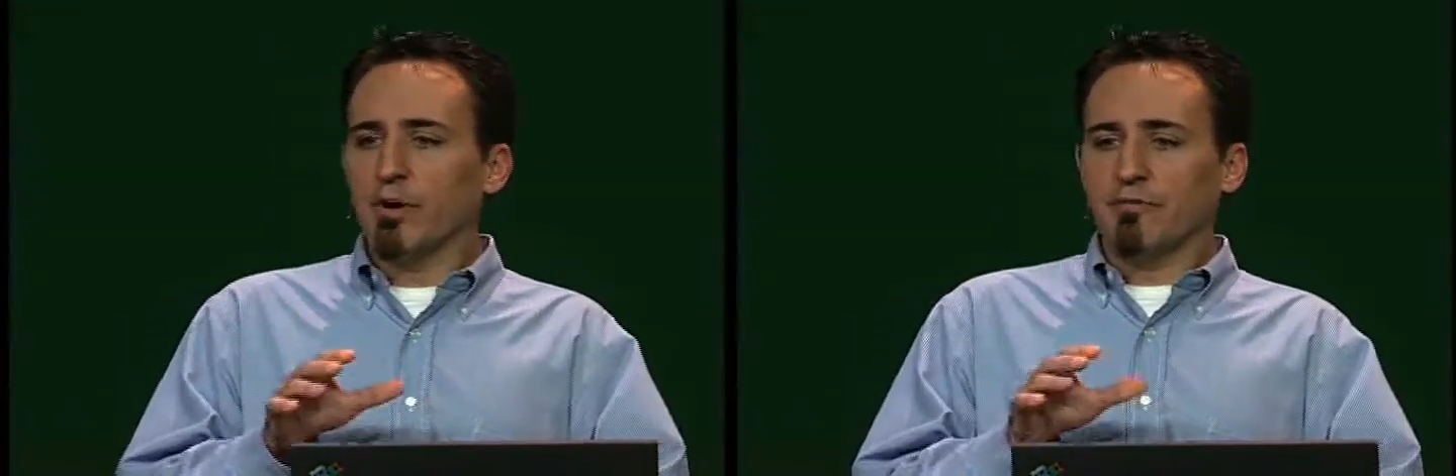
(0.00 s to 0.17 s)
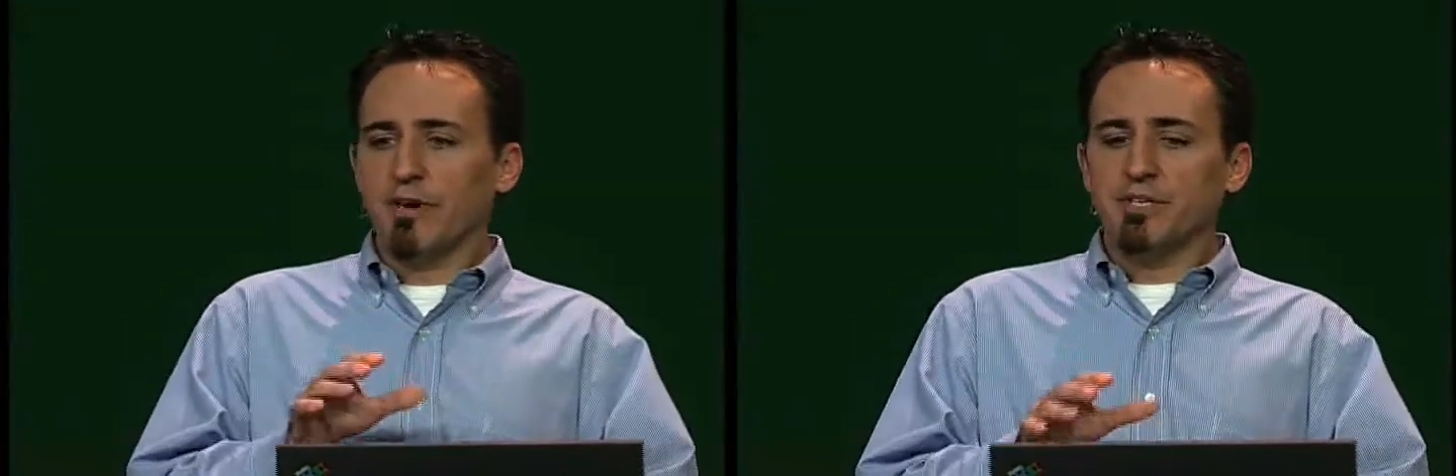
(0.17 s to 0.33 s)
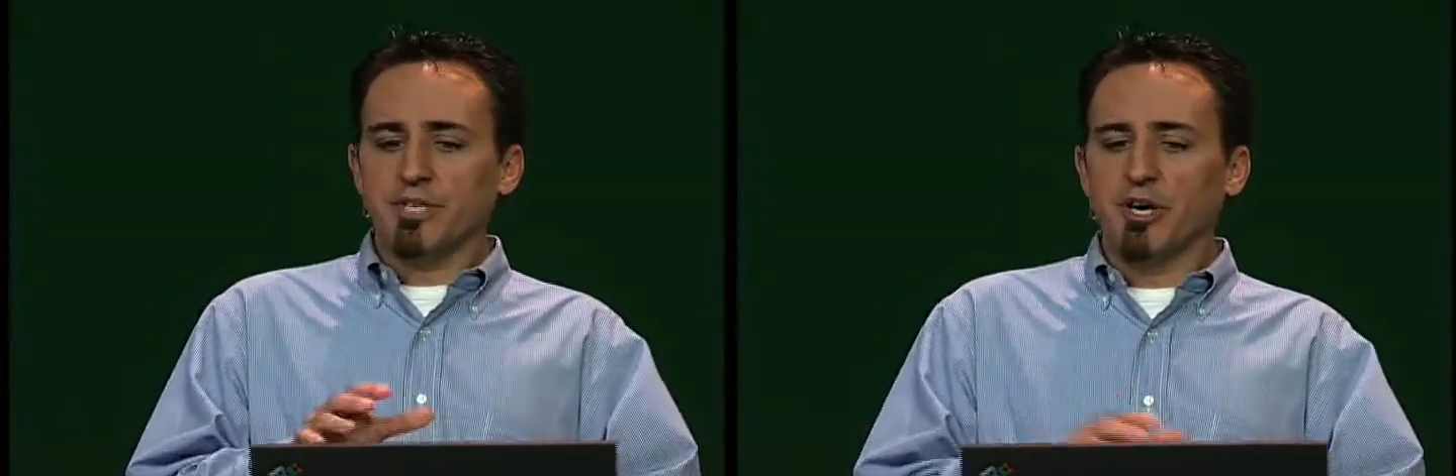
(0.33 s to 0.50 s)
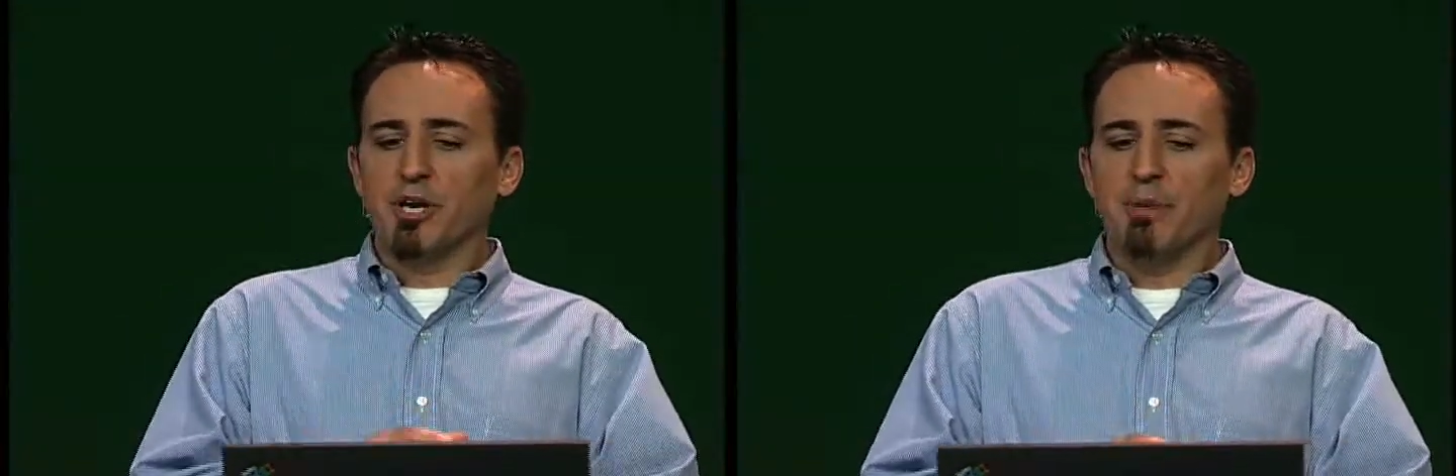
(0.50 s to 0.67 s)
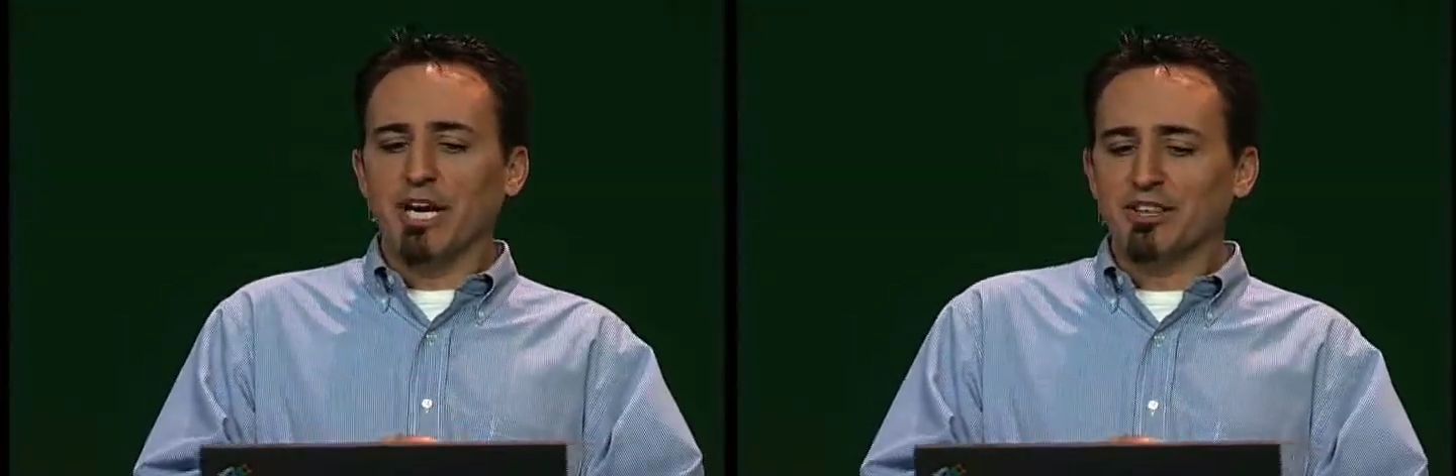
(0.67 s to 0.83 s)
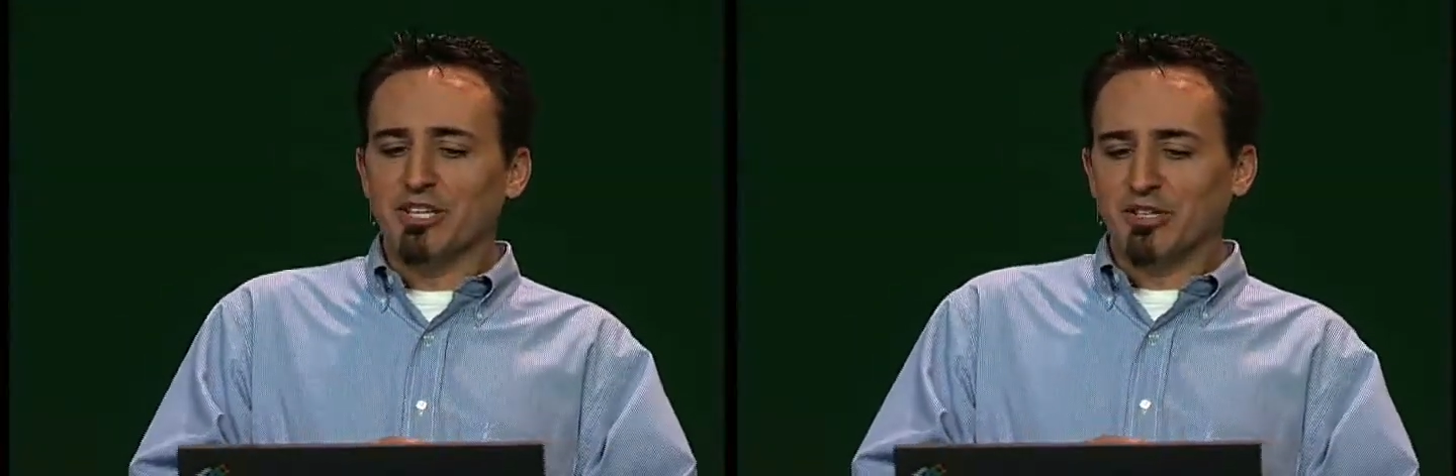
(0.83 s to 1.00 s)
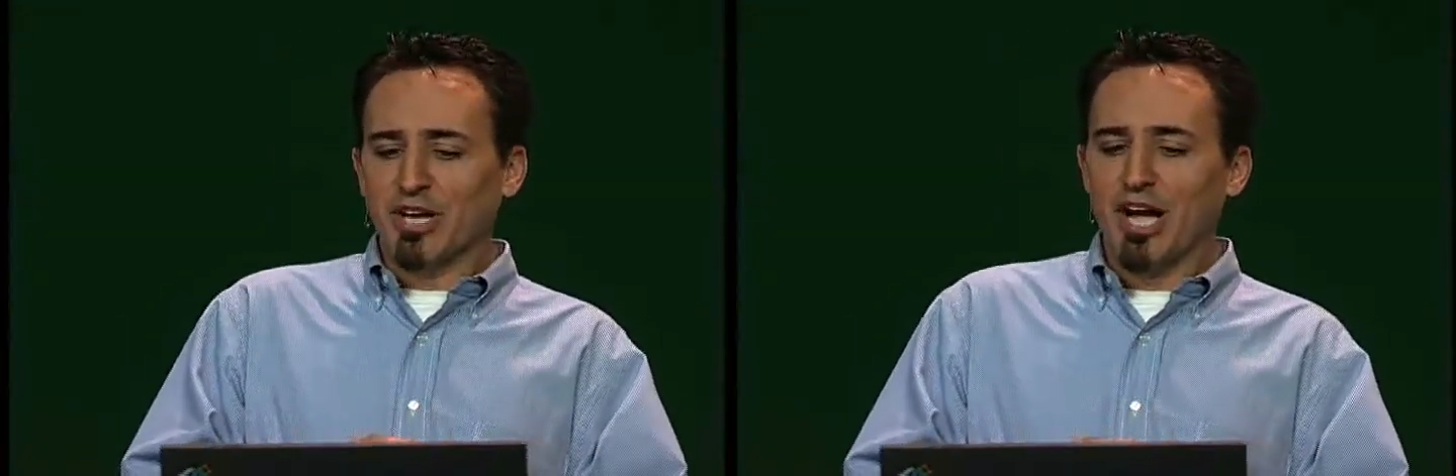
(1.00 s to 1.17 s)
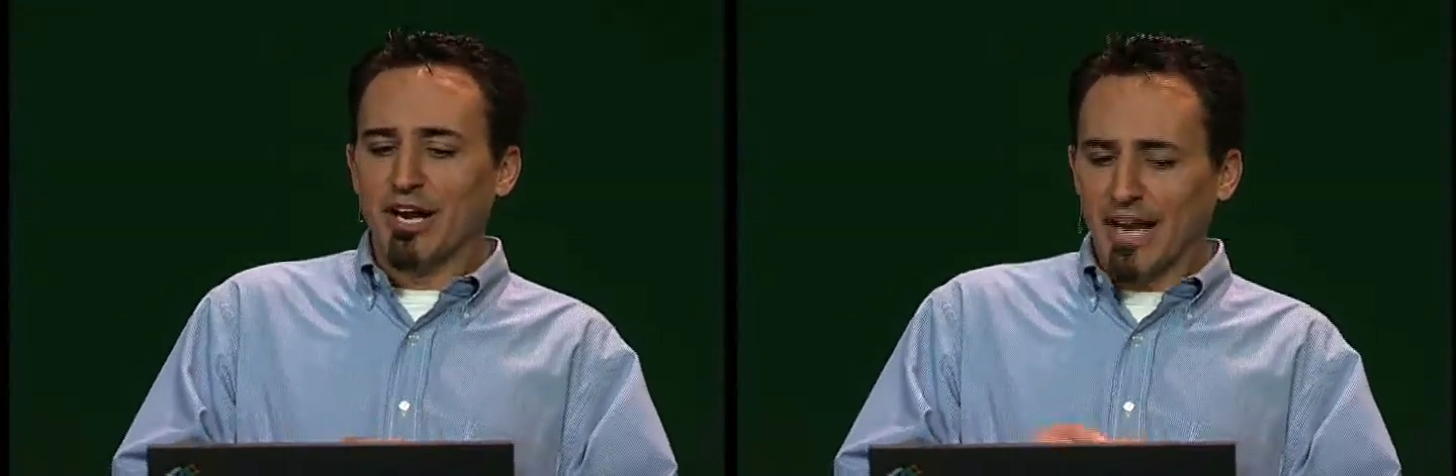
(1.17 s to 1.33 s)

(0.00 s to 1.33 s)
interface here in a minute that's got,